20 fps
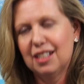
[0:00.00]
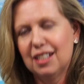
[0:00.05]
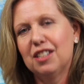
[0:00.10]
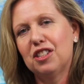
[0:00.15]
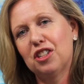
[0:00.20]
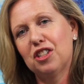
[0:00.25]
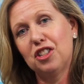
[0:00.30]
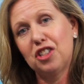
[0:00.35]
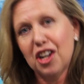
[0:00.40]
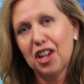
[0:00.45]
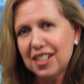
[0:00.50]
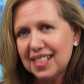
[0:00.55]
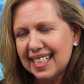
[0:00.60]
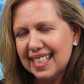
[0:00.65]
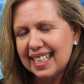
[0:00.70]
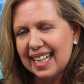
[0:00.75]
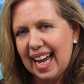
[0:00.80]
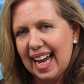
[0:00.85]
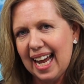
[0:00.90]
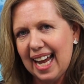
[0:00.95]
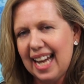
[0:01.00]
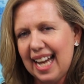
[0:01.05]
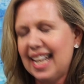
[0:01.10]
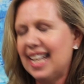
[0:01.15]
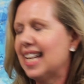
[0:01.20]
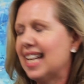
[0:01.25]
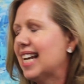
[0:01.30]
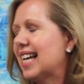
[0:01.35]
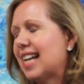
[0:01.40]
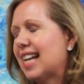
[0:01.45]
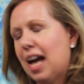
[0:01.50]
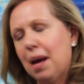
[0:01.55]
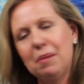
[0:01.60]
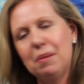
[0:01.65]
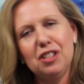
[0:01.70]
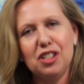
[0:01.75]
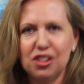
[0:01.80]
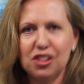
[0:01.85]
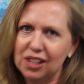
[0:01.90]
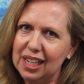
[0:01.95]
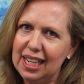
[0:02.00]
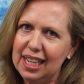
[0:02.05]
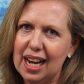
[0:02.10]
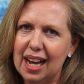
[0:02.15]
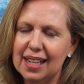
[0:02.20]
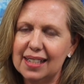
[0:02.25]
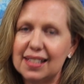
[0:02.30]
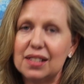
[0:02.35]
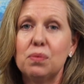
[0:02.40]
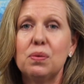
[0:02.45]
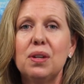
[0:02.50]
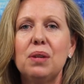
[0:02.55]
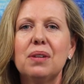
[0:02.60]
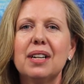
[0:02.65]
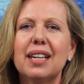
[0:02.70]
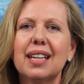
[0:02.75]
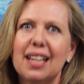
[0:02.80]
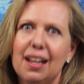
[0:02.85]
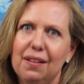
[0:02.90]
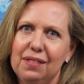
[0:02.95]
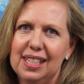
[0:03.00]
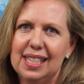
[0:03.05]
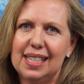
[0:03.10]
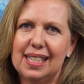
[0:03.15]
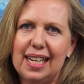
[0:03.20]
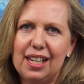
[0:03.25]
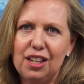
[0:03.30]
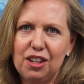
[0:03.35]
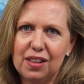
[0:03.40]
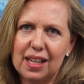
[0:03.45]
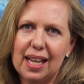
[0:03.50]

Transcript: So don't delay, come and join us. We would love to see you